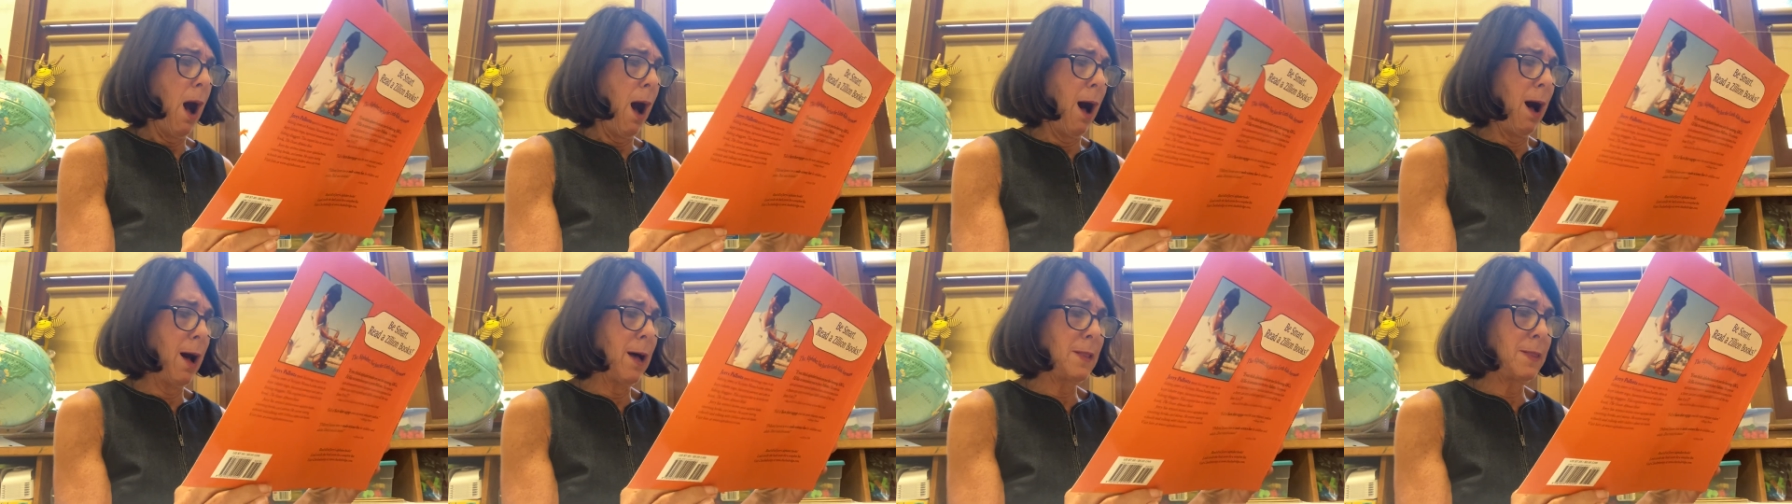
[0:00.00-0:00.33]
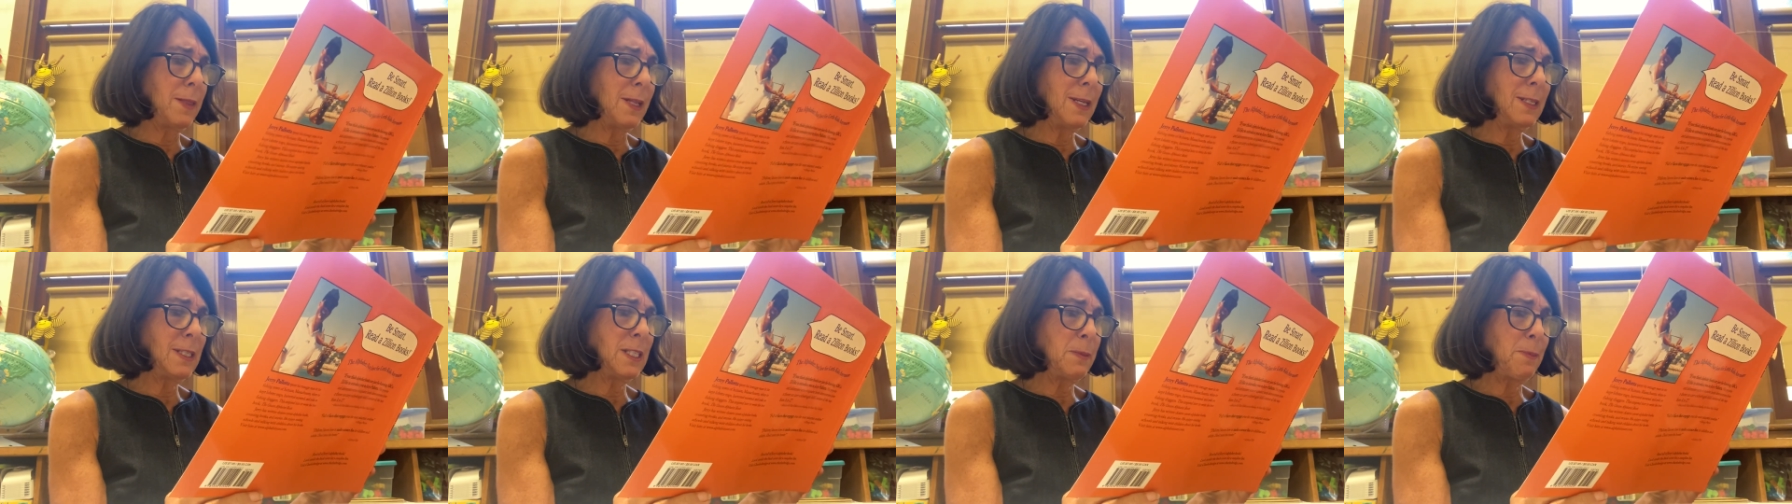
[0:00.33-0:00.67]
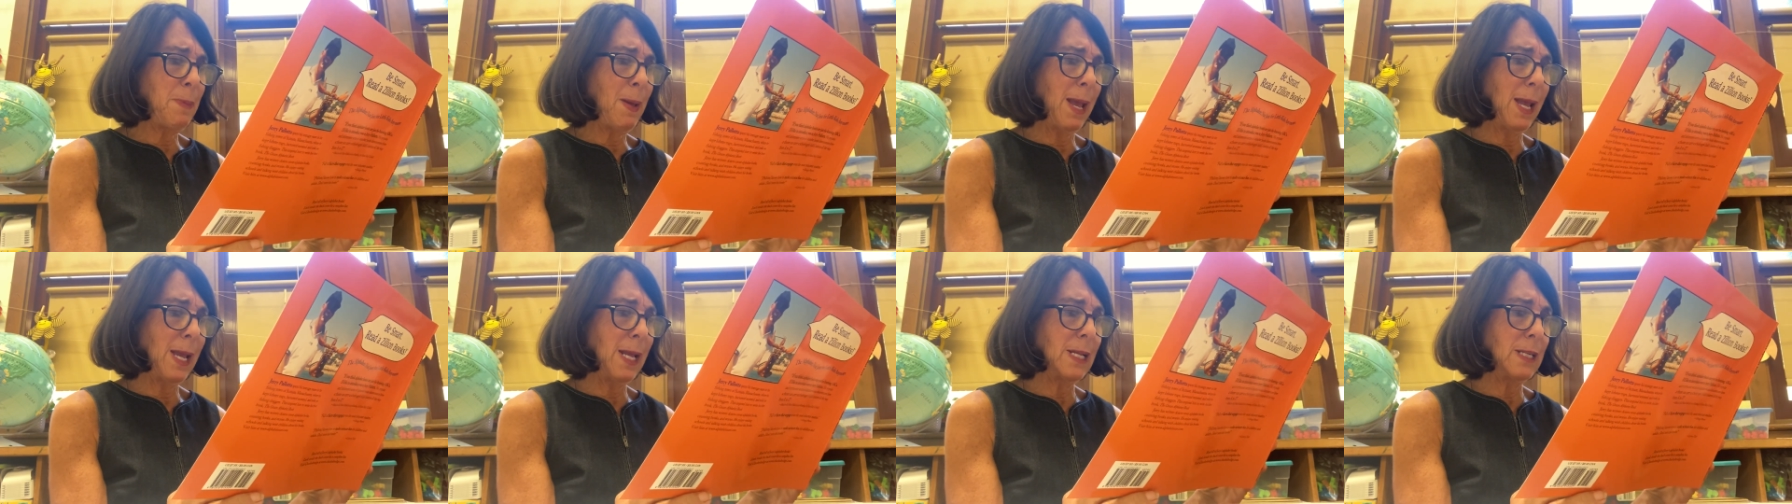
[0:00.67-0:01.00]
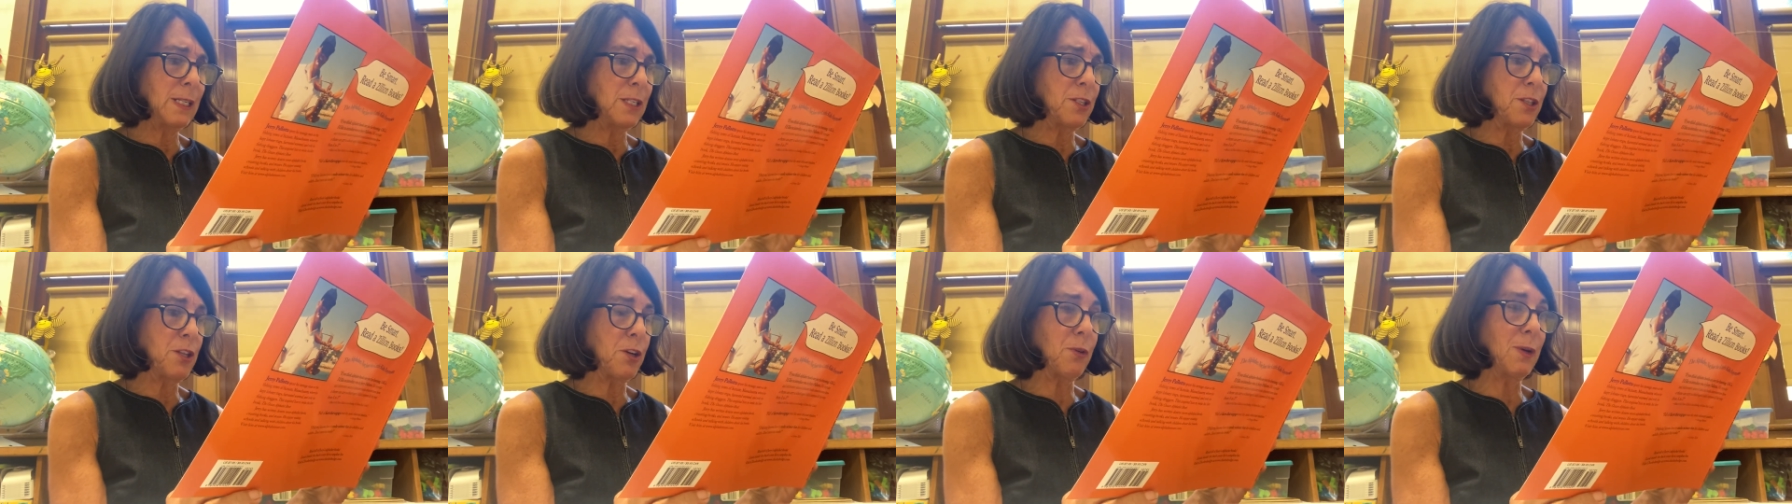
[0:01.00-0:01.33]
On this
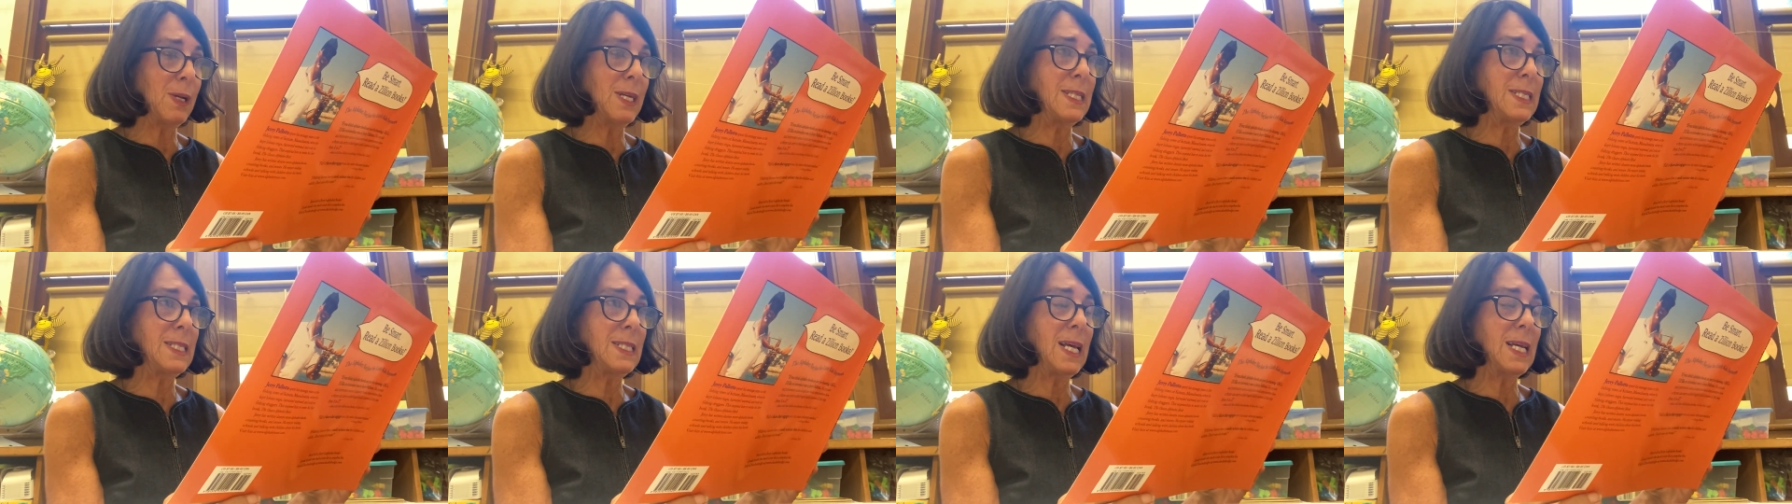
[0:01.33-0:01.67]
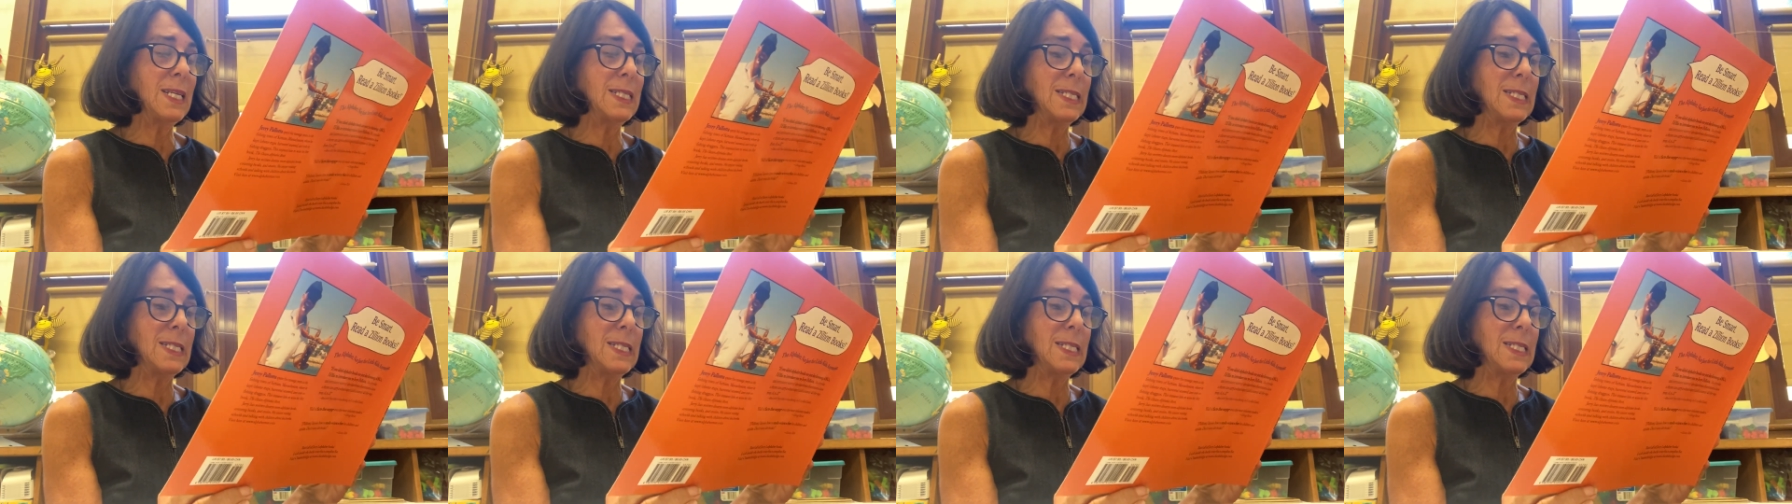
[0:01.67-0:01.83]
page, there is a